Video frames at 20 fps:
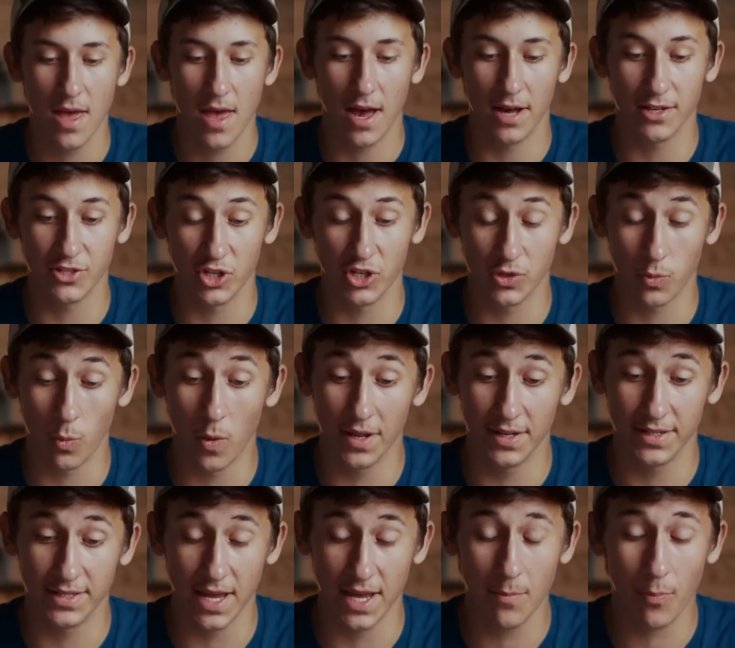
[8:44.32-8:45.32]
As just one
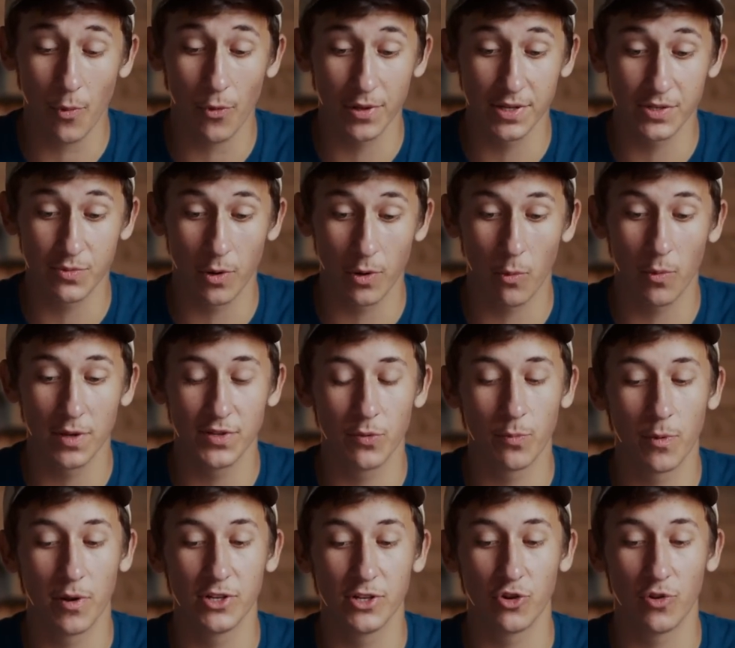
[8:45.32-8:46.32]
example, Israel was
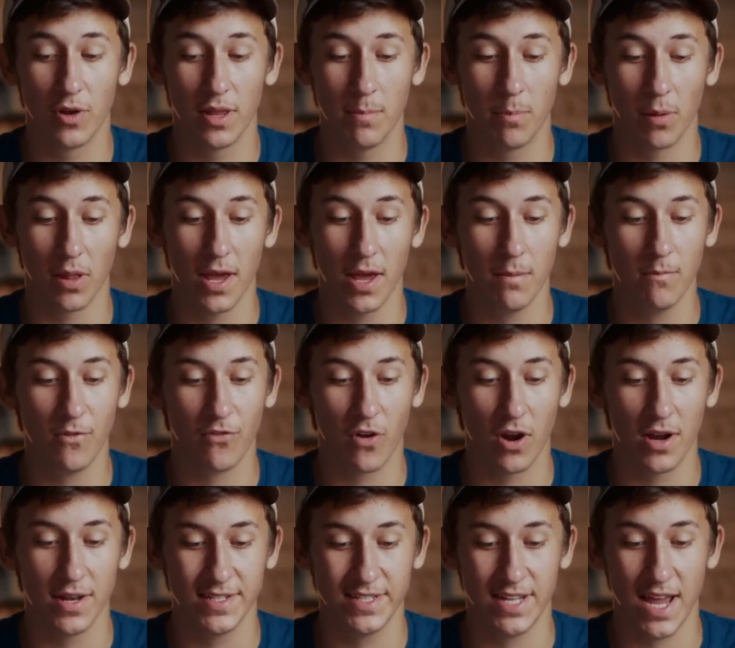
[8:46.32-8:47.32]
originally blamed for
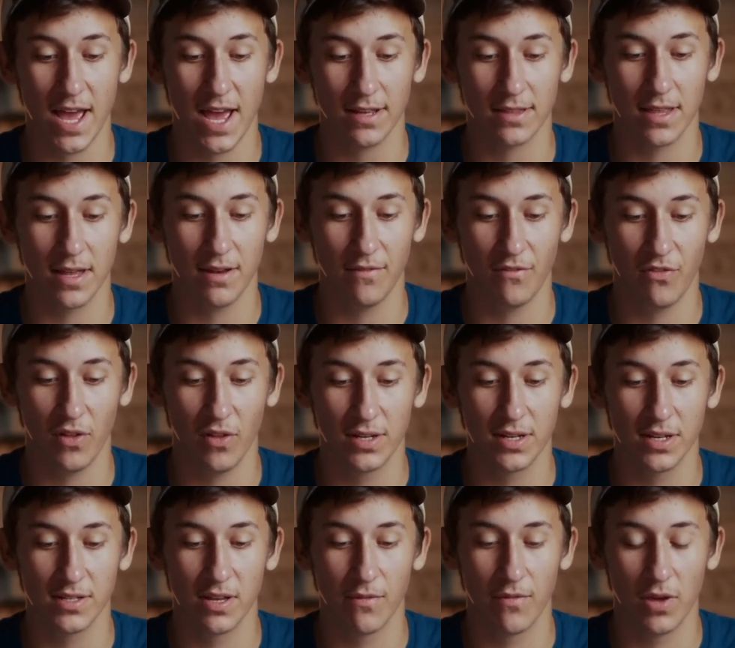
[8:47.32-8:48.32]
an attack that
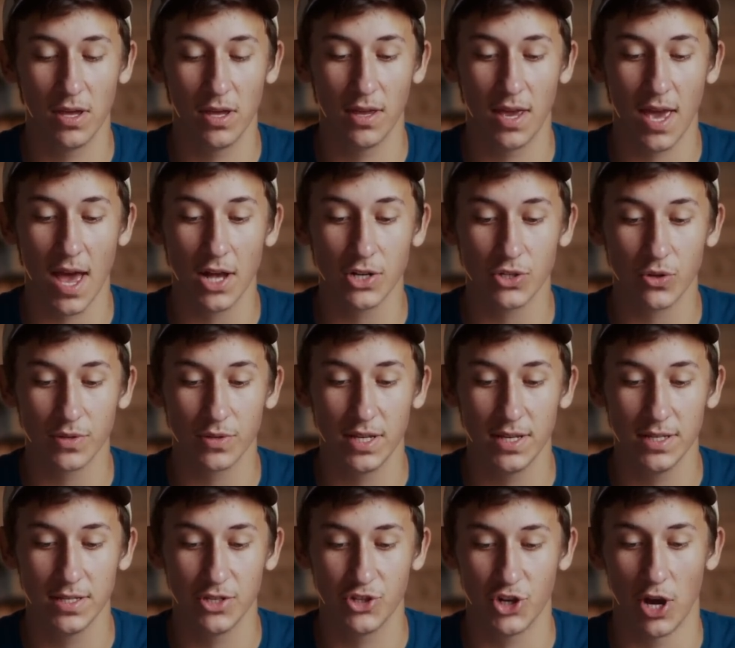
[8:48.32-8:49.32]
inflicted civilian
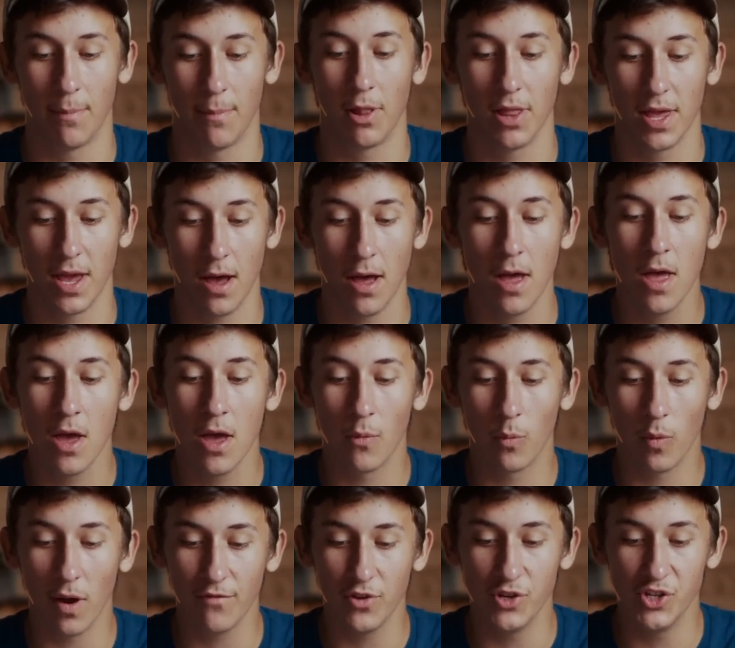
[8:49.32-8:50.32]
casualties in Jabalia
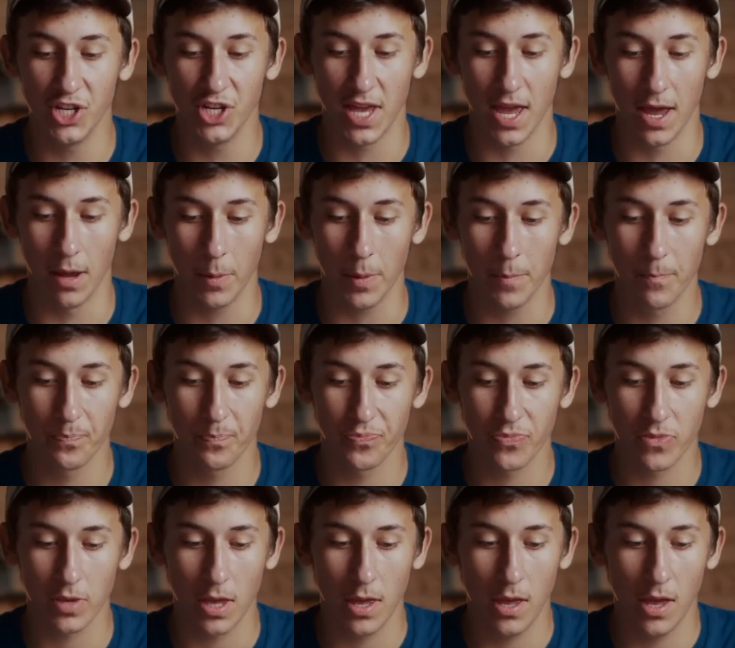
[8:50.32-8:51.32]
refugee camp.
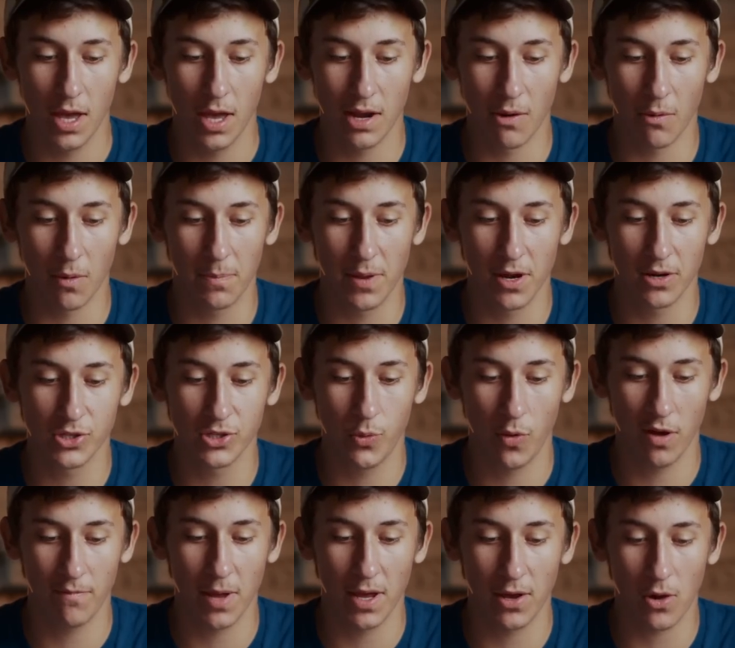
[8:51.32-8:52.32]
It now appears to
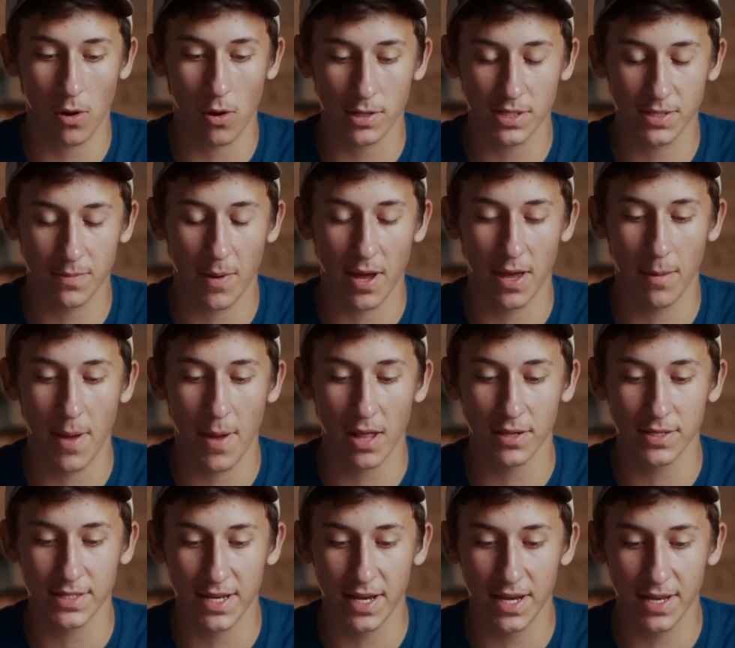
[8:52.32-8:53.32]
have been caused by a
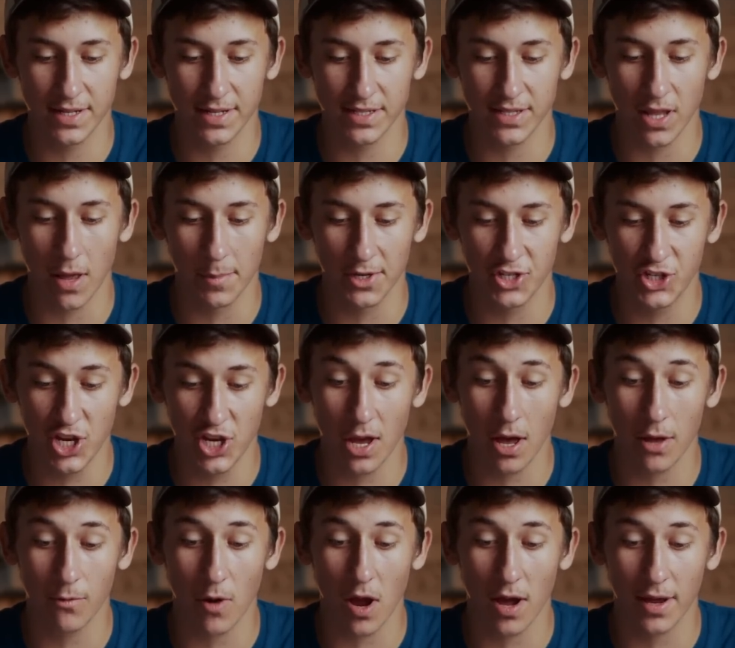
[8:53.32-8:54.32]
Palestinian Islamic
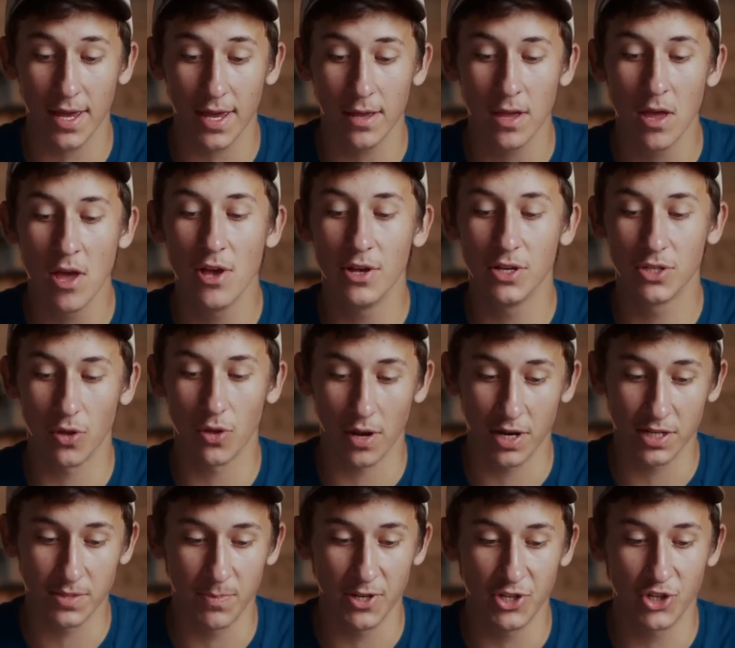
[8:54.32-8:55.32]
Jihad rocket, so let
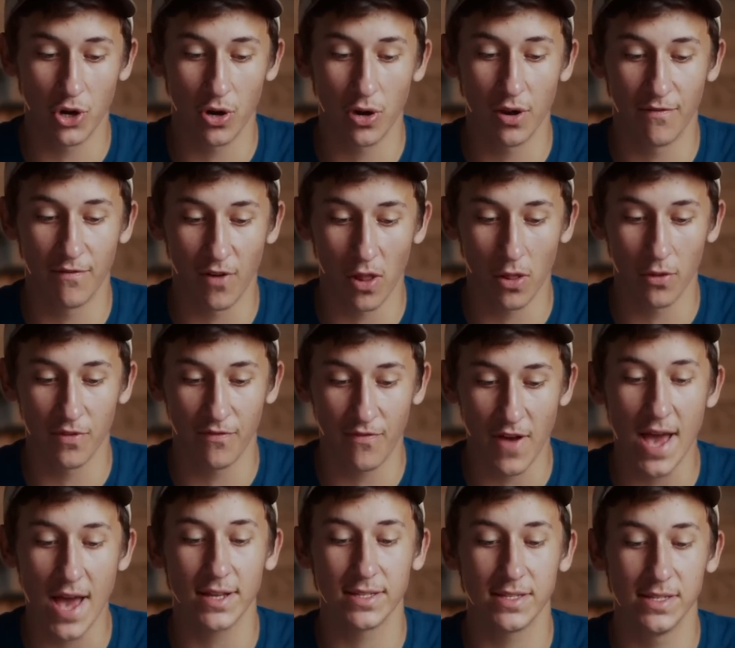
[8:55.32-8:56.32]
us be sure to follow the
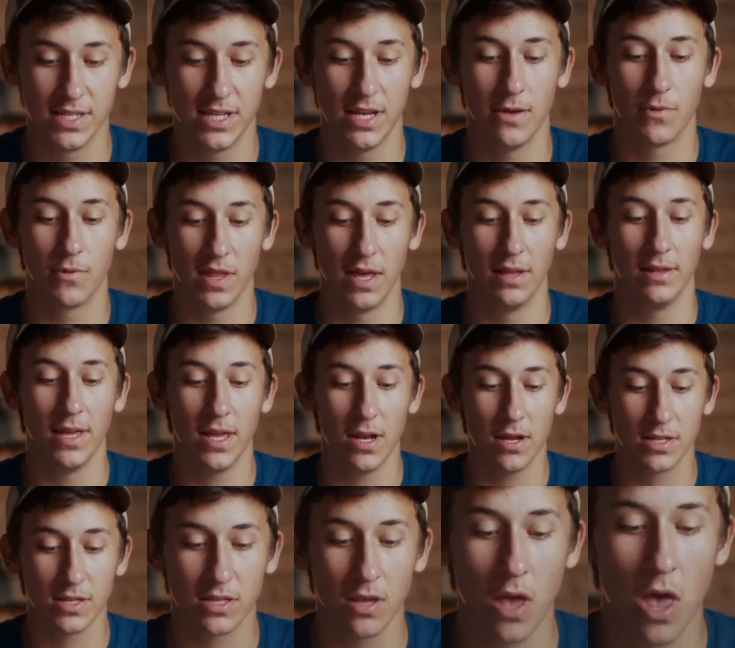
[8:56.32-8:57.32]
facts and see where they lead
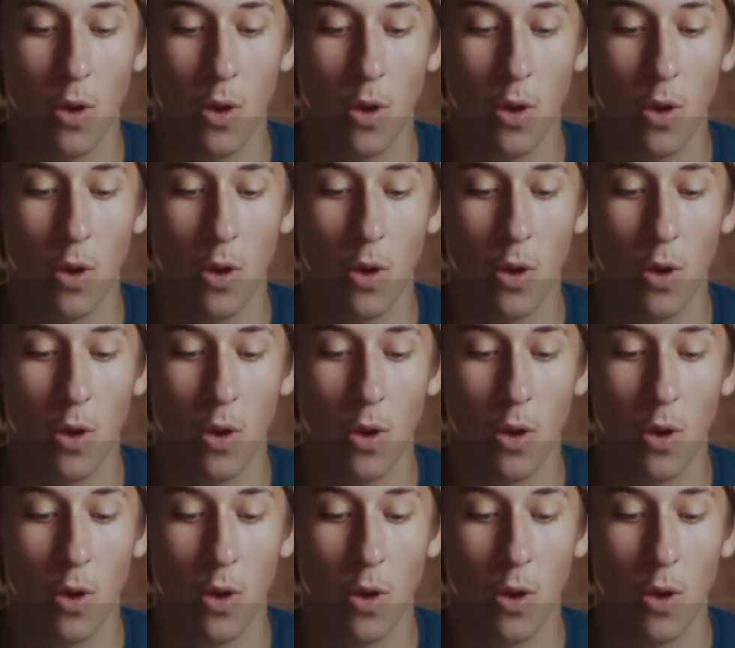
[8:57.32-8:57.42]
us.